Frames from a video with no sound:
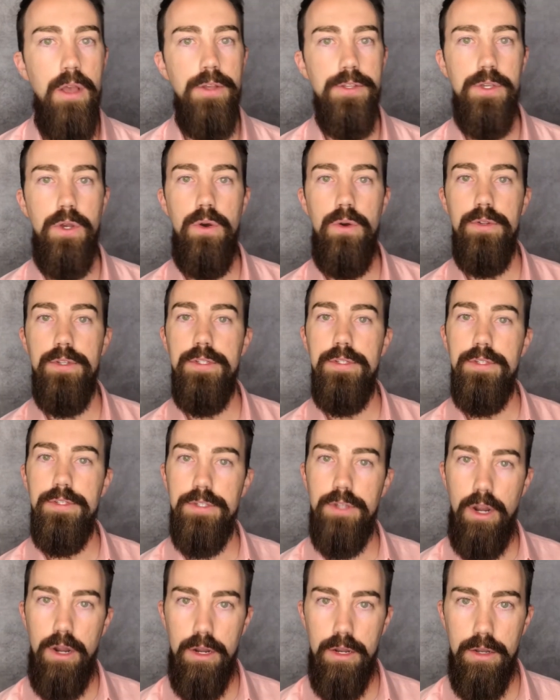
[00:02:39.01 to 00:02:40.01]
So
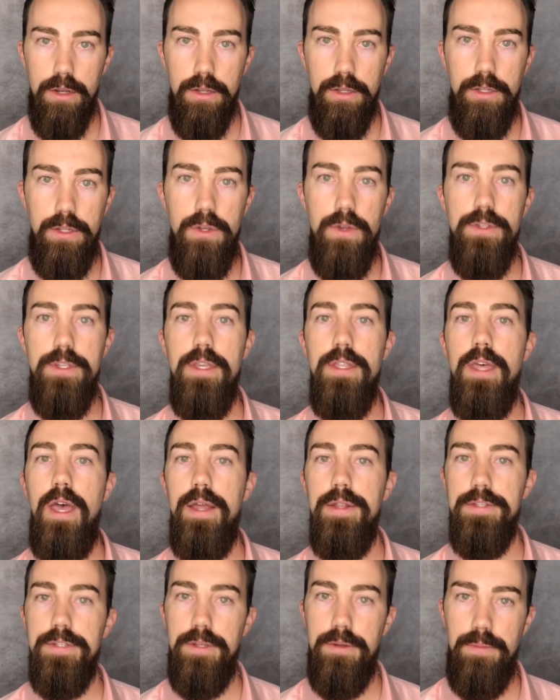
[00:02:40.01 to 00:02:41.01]
start using
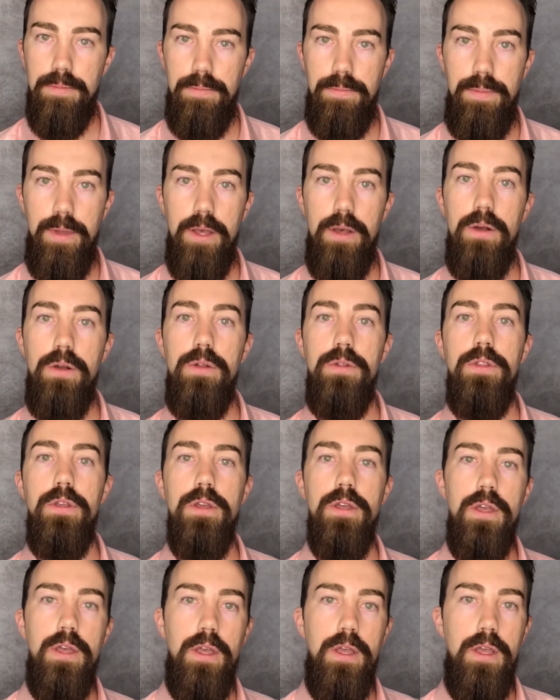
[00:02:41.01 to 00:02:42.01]
that to
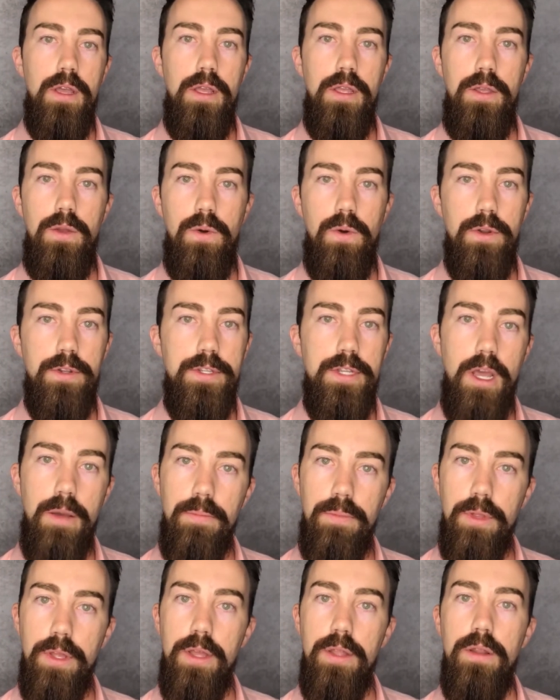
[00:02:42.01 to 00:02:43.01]
build your
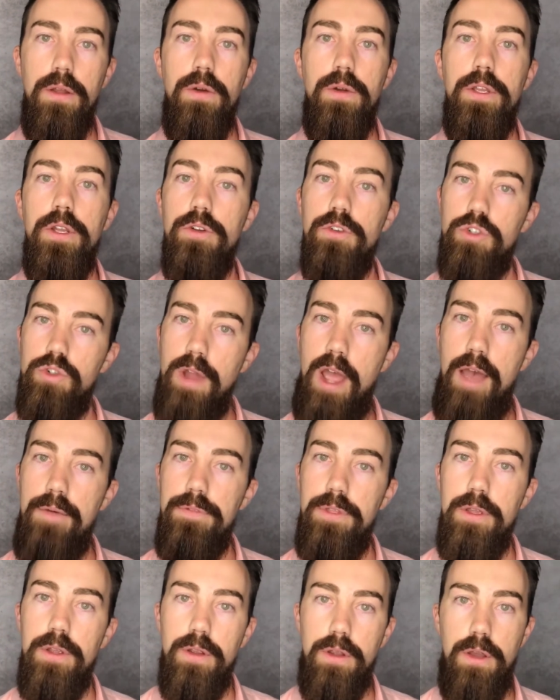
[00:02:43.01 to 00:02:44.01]
template or your
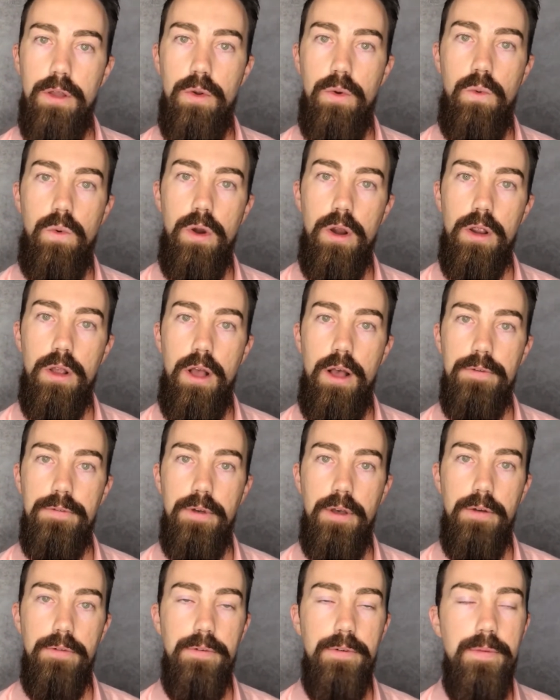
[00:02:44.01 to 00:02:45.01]
draft that you're going to work
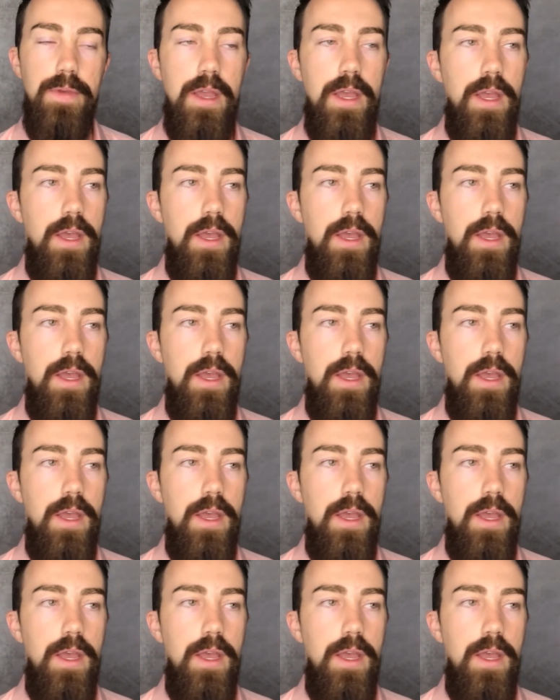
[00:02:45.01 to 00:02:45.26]
off of.